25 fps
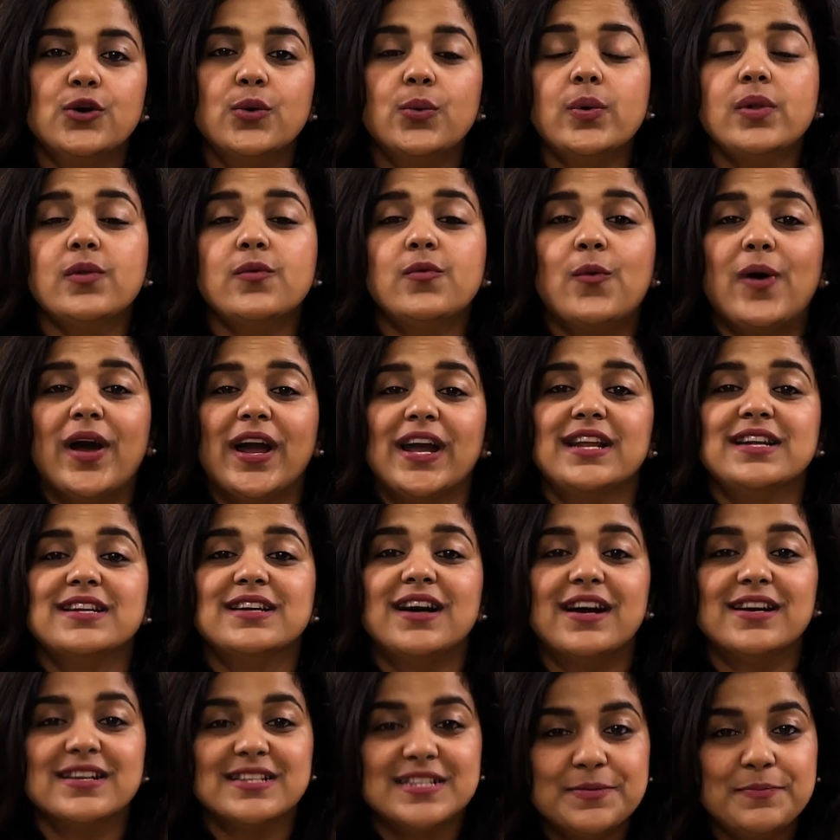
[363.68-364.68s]
will find
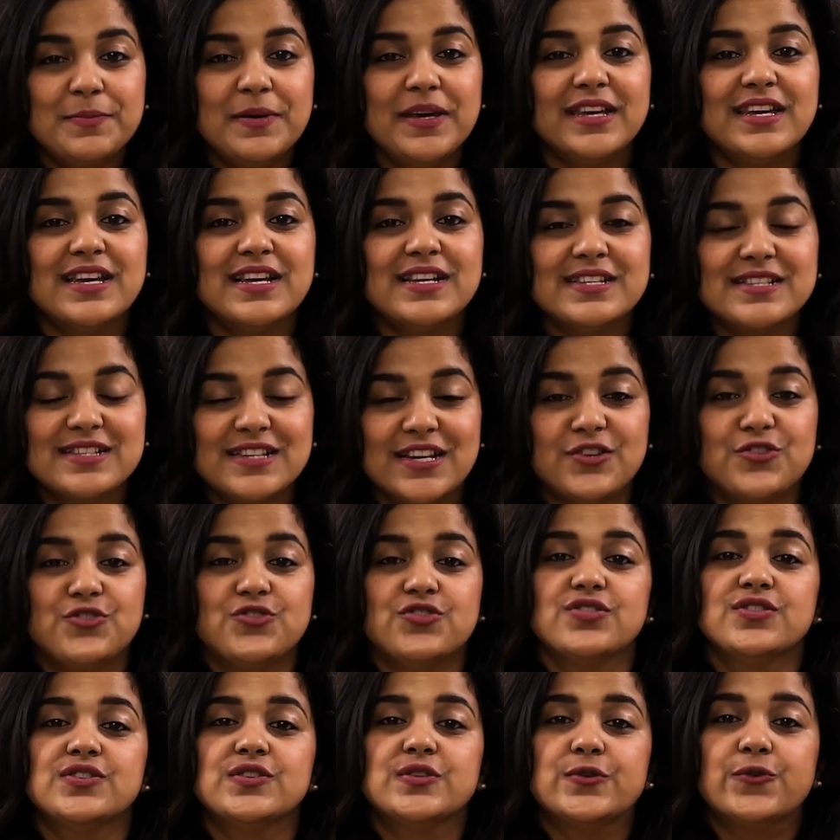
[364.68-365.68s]
our speaking
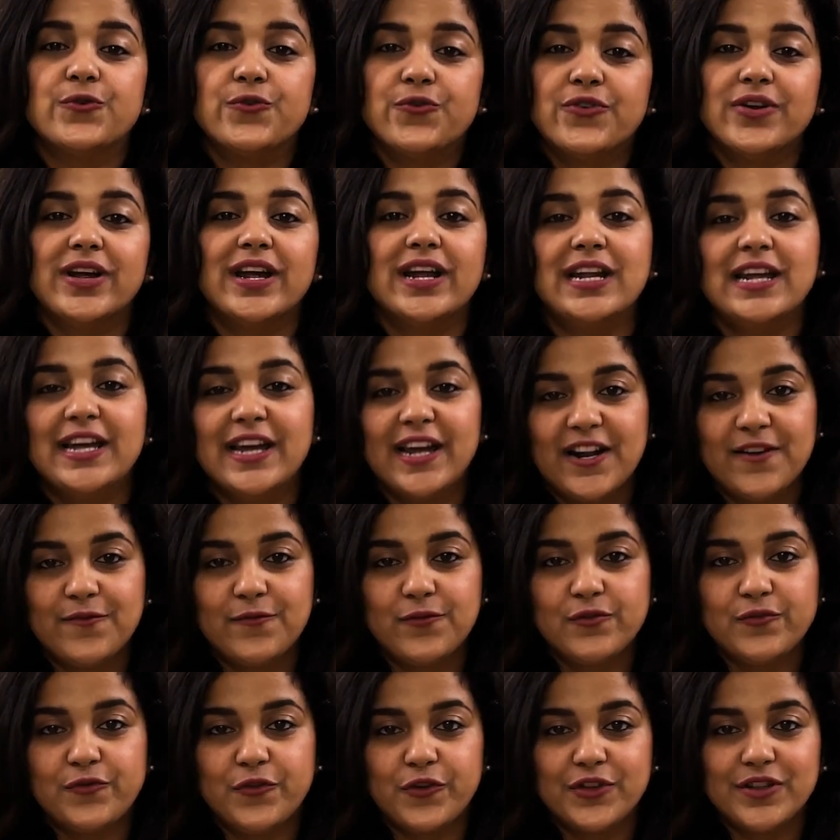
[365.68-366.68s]
sessions really
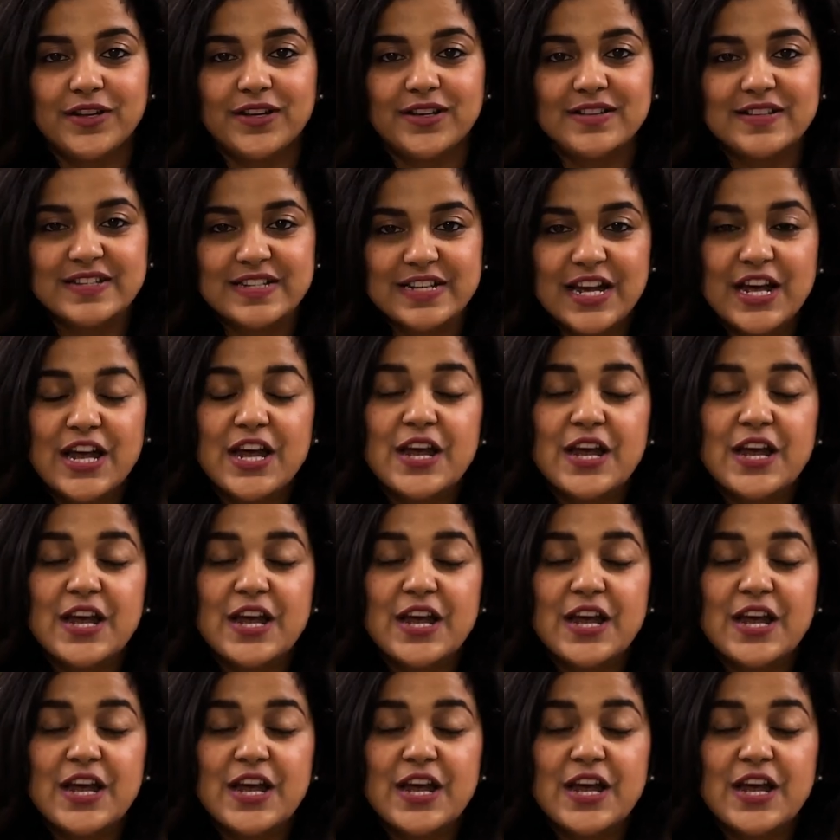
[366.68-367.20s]
helpful for this.